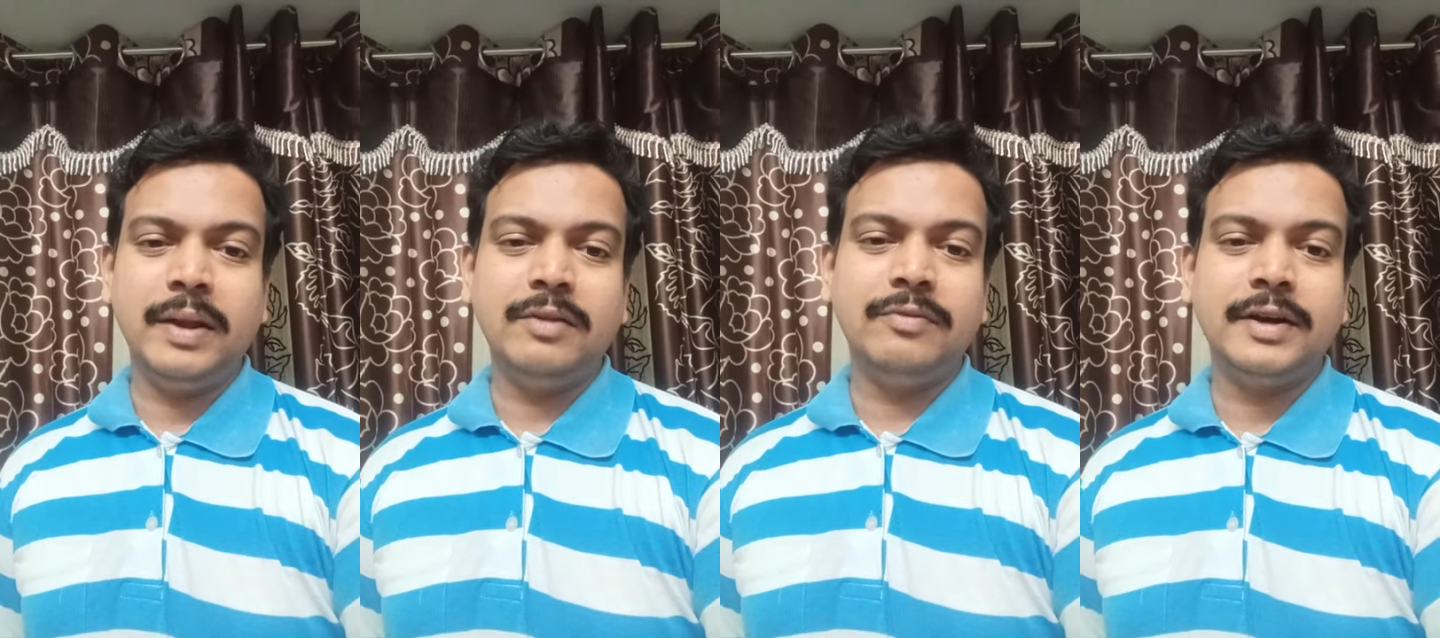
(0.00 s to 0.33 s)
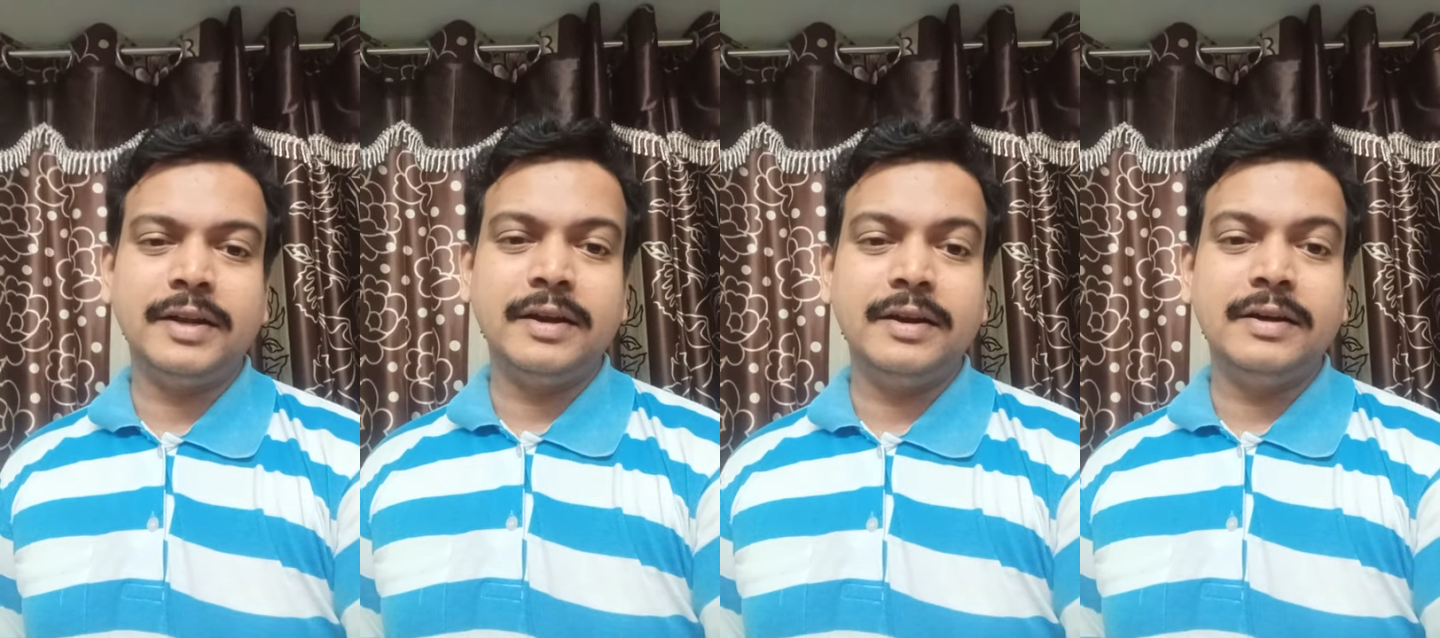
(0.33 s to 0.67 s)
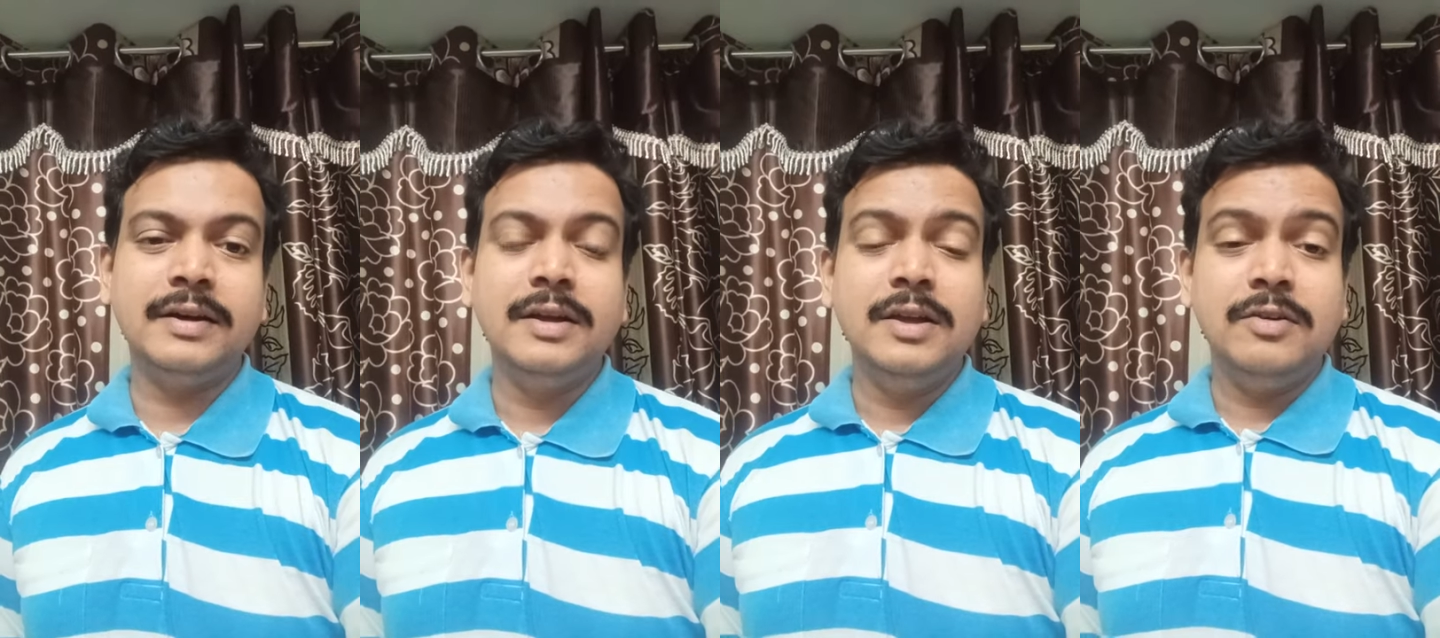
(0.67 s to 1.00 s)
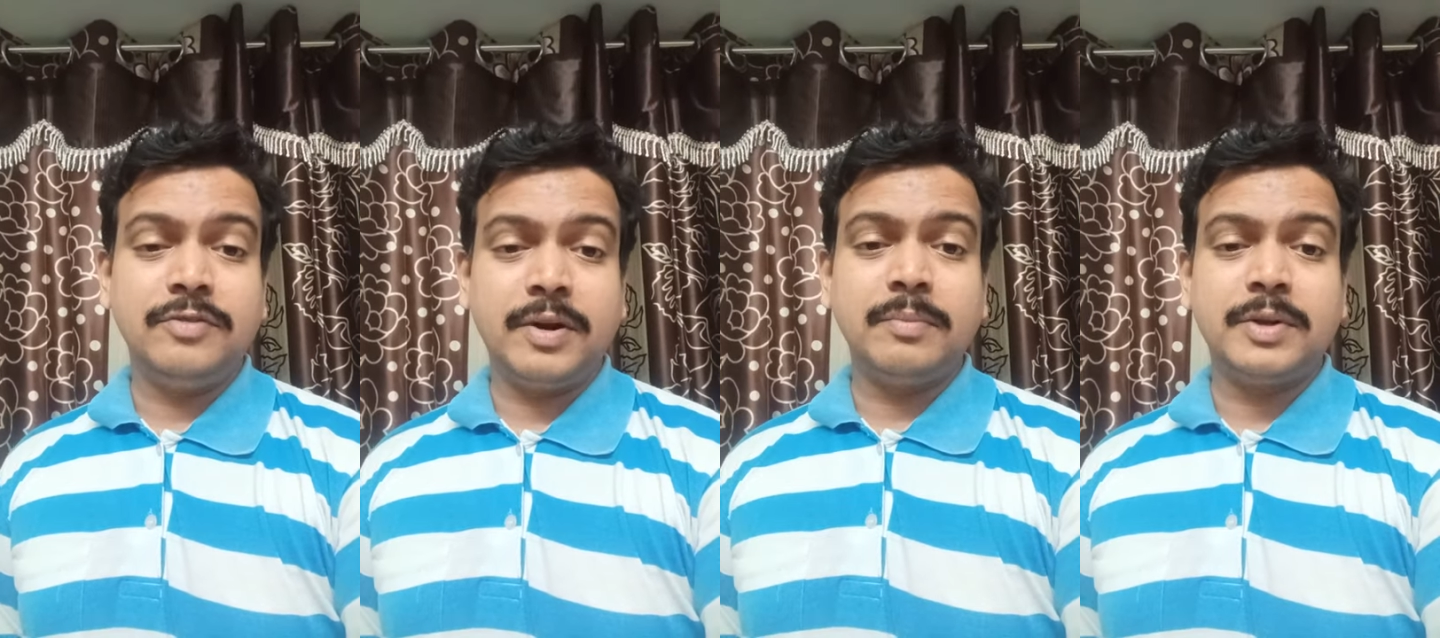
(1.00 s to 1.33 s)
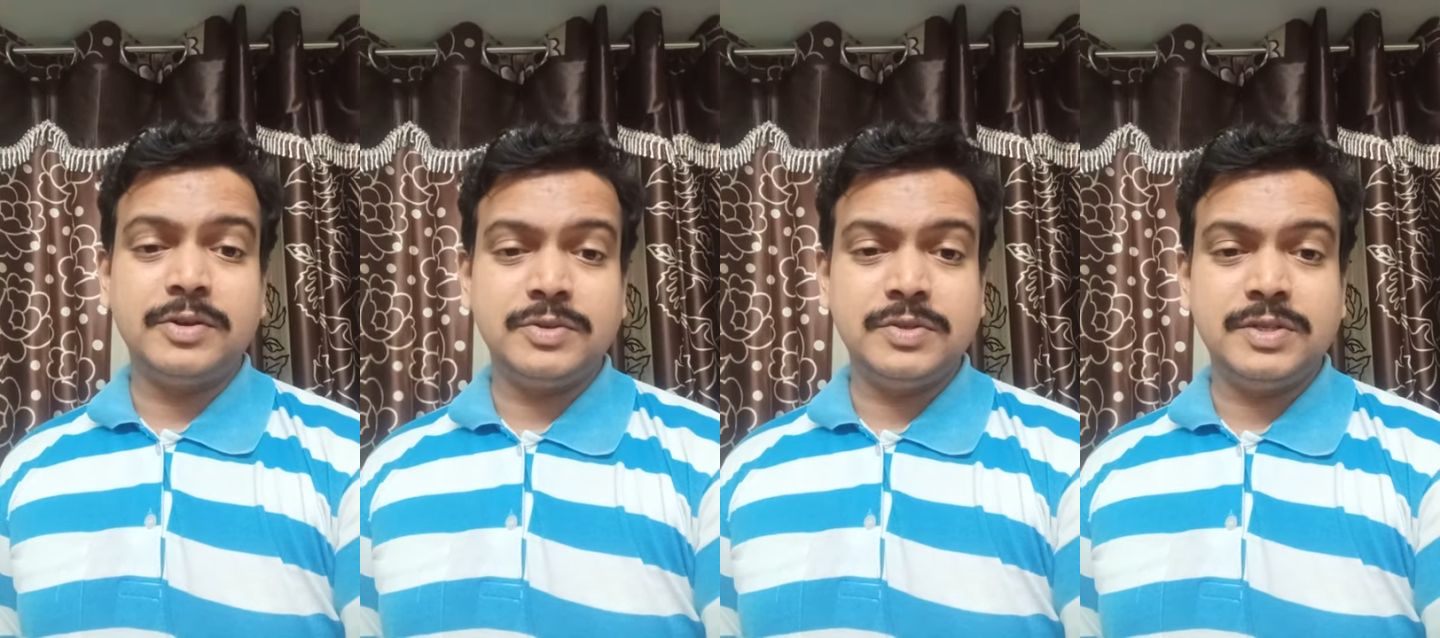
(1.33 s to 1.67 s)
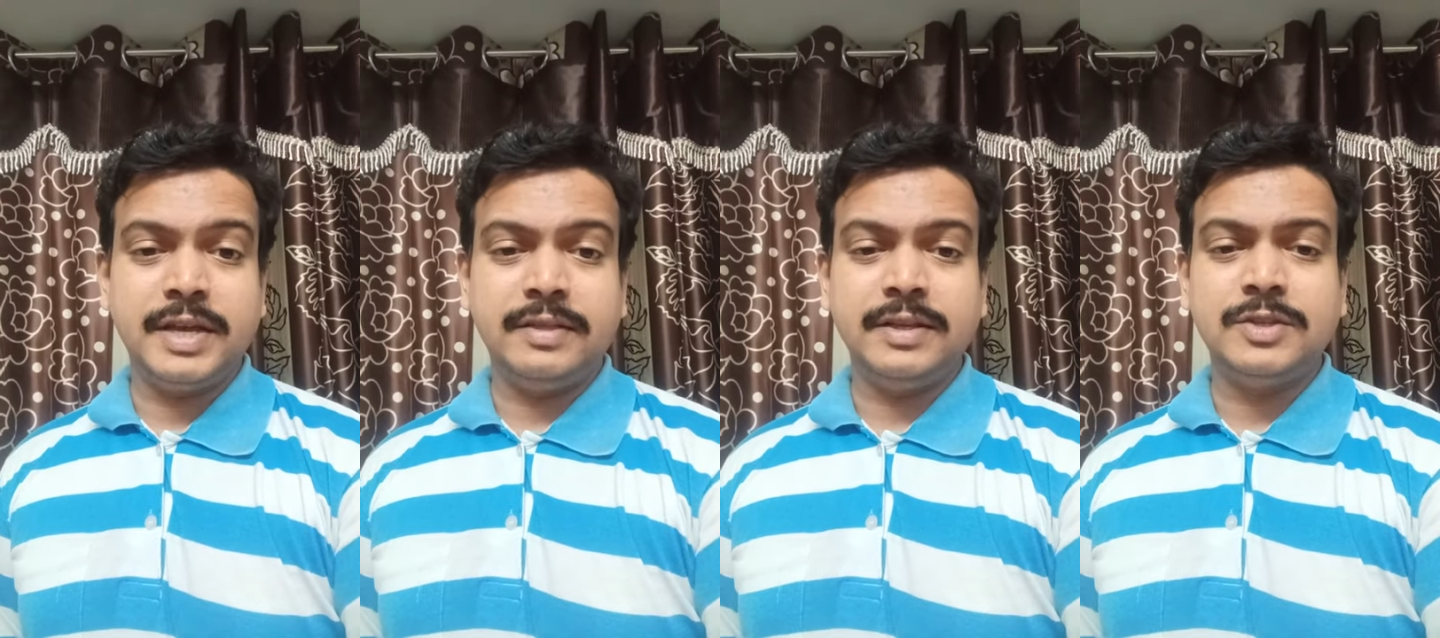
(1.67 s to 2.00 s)
benefited from
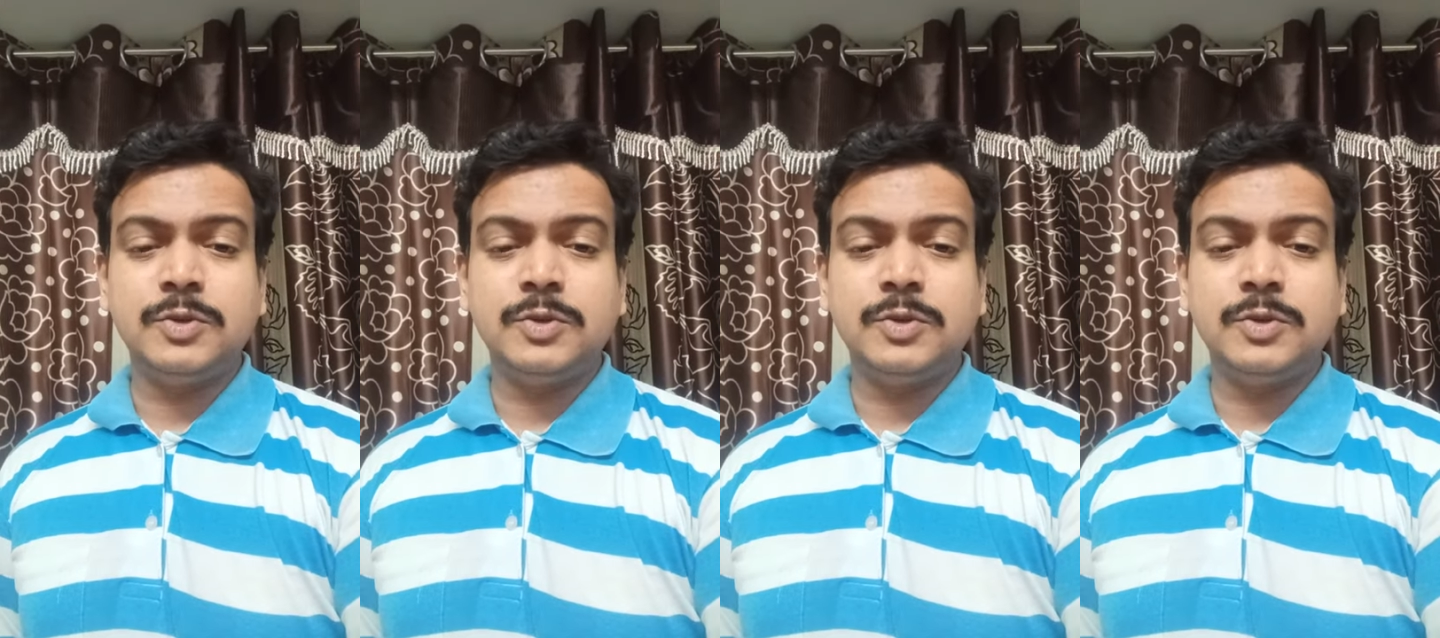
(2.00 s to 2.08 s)
Krishnajayanti.